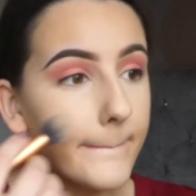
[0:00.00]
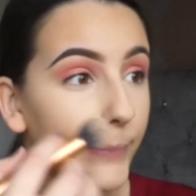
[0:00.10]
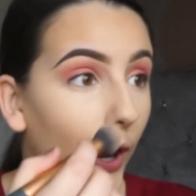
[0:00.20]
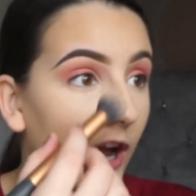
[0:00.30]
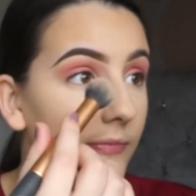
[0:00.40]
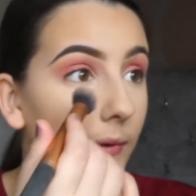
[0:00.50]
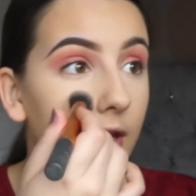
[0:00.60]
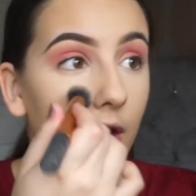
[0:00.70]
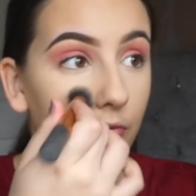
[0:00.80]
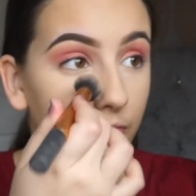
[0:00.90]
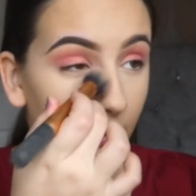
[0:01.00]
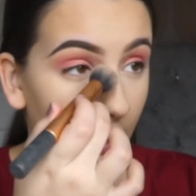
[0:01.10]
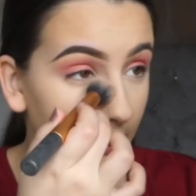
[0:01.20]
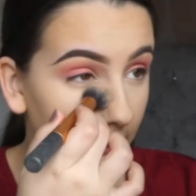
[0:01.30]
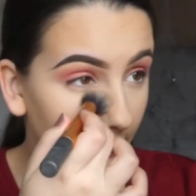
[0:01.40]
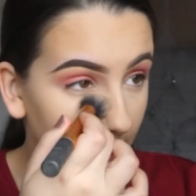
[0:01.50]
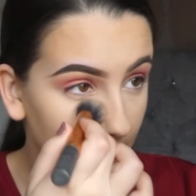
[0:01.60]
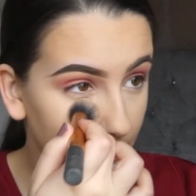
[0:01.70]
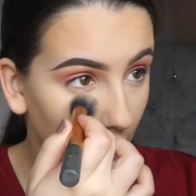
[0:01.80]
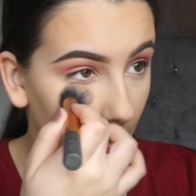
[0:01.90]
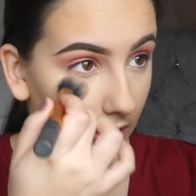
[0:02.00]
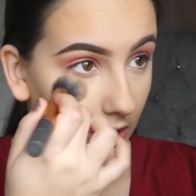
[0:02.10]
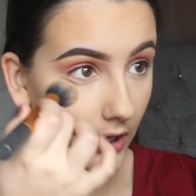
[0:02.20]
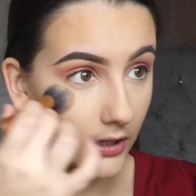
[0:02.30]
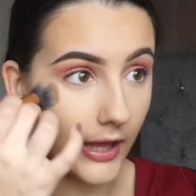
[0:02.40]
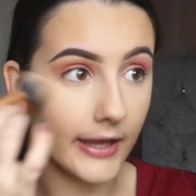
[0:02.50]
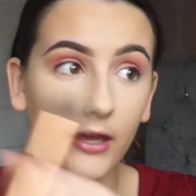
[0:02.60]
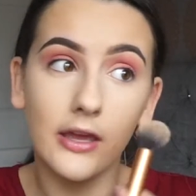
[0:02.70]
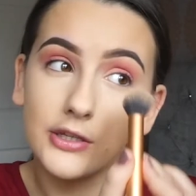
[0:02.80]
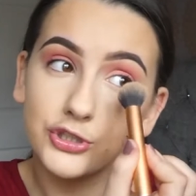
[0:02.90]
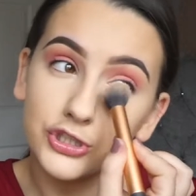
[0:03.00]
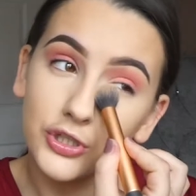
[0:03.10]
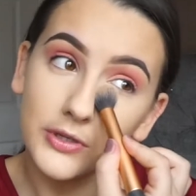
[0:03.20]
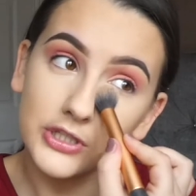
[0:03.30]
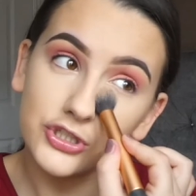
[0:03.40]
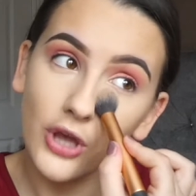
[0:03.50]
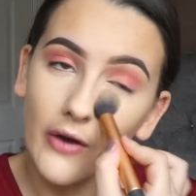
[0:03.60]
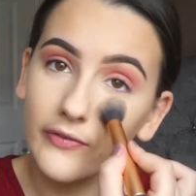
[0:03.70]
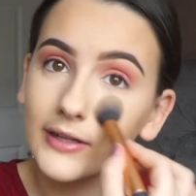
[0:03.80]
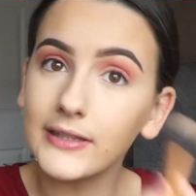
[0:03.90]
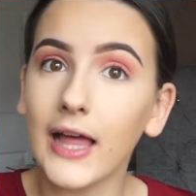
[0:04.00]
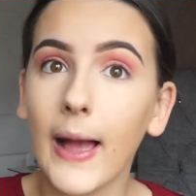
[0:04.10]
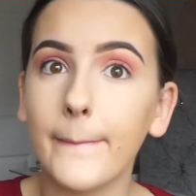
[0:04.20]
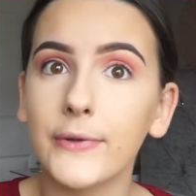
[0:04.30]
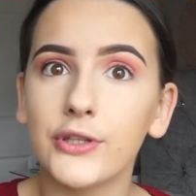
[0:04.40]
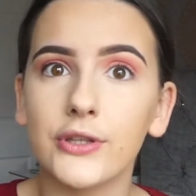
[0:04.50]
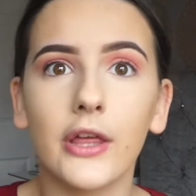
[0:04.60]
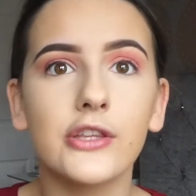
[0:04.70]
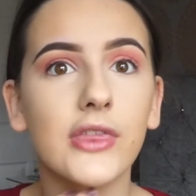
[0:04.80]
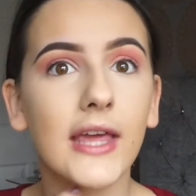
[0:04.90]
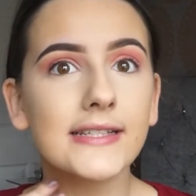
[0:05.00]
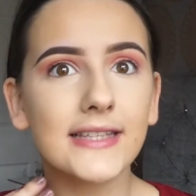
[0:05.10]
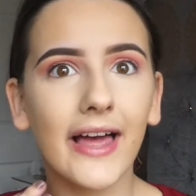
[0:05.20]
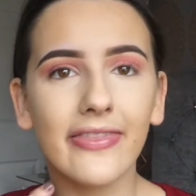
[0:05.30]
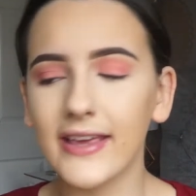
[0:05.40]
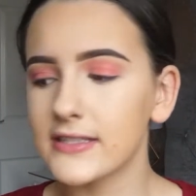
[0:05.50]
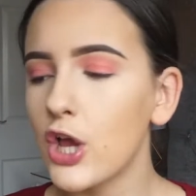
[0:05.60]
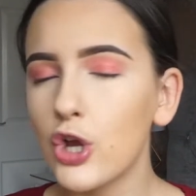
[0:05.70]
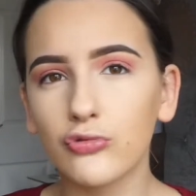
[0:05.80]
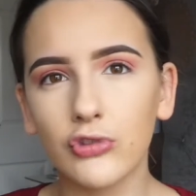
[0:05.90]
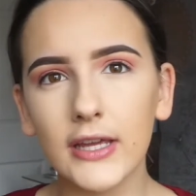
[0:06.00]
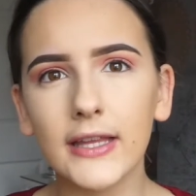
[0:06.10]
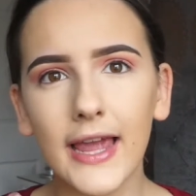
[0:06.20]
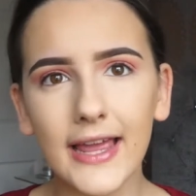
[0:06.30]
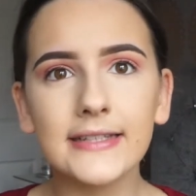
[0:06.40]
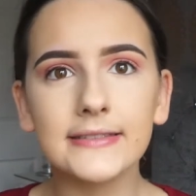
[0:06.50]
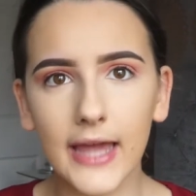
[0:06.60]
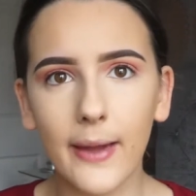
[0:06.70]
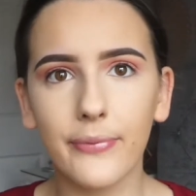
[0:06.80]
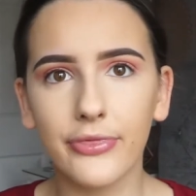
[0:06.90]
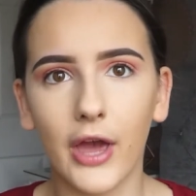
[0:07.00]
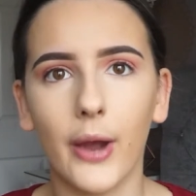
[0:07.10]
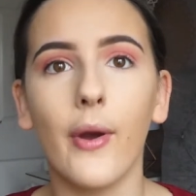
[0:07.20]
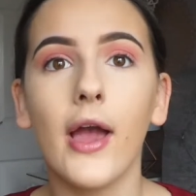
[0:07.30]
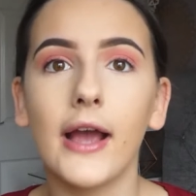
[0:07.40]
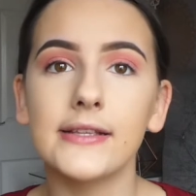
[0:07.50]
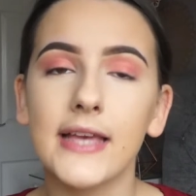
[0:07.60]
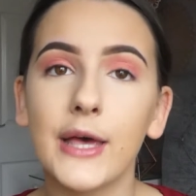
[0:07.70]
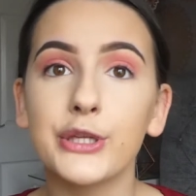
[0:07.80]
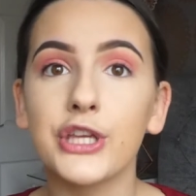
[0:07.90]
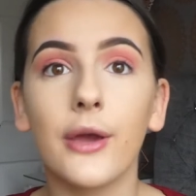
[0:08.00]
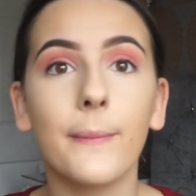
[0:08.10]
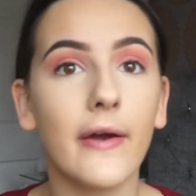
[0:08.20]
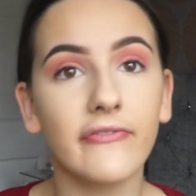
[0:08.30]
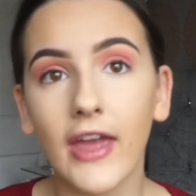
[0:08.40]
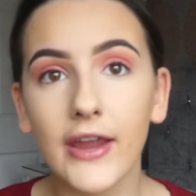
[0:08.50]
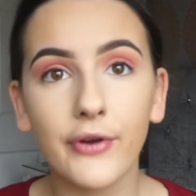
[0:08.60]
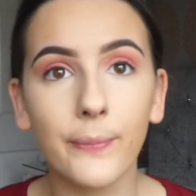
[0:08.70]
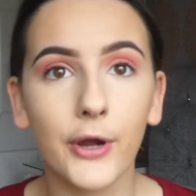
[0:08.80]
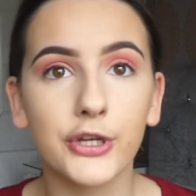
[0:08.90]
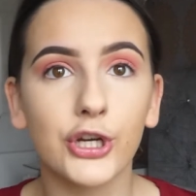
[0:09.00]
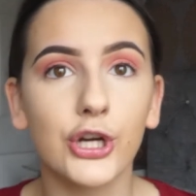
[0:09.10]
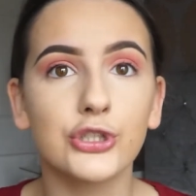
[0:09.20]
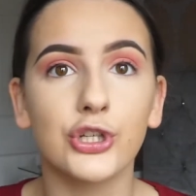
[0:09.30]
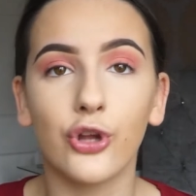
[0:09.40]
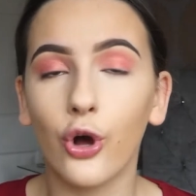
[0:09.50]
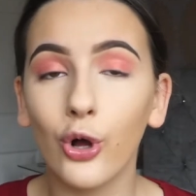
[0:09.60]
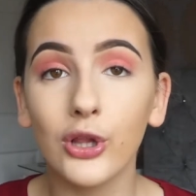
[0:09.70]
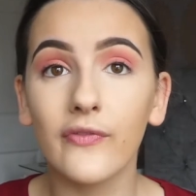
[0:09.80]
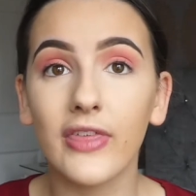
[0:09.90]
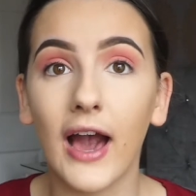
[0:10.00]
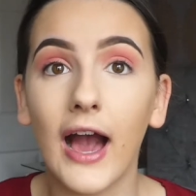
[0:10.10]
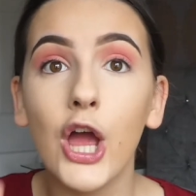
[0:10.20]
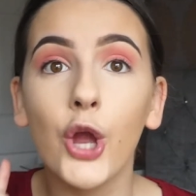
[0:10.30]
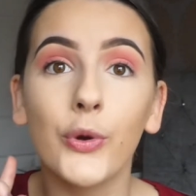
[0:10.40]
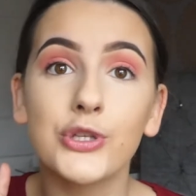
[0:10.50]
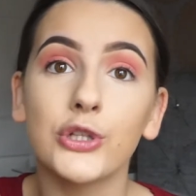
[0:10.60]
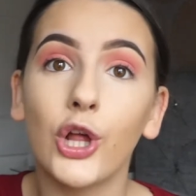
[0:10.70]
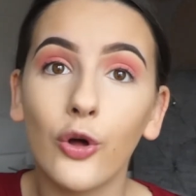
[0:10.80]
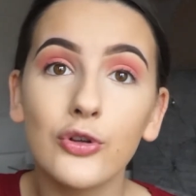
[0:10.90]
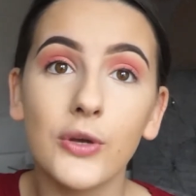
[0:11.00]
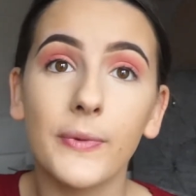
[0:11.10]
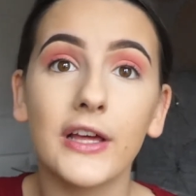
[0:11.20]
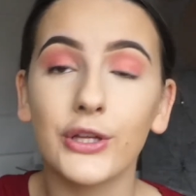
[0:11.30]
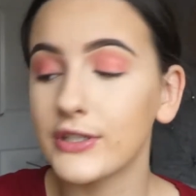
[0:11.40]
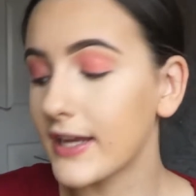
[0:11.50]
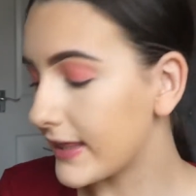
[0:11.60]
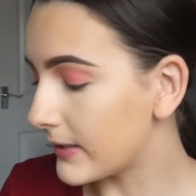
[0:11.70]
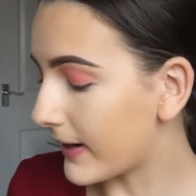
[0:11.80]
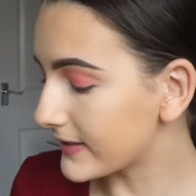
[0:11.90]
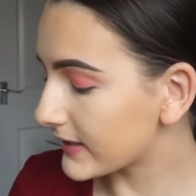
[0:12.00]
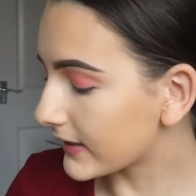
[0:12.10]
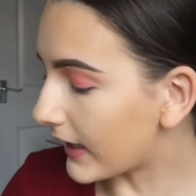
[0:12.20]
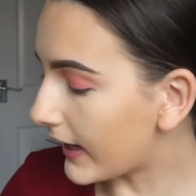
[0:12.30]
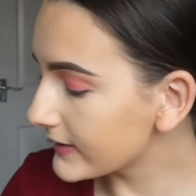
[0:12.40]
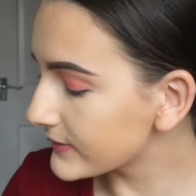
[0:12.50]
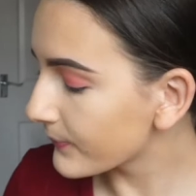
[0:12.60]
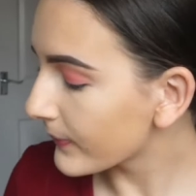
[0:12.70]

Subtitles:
But I've been really, really enjoying like just doing soft glam and things like this, really in depth though, and telling you my favorite products and all of that, which will also be included in the masterclass.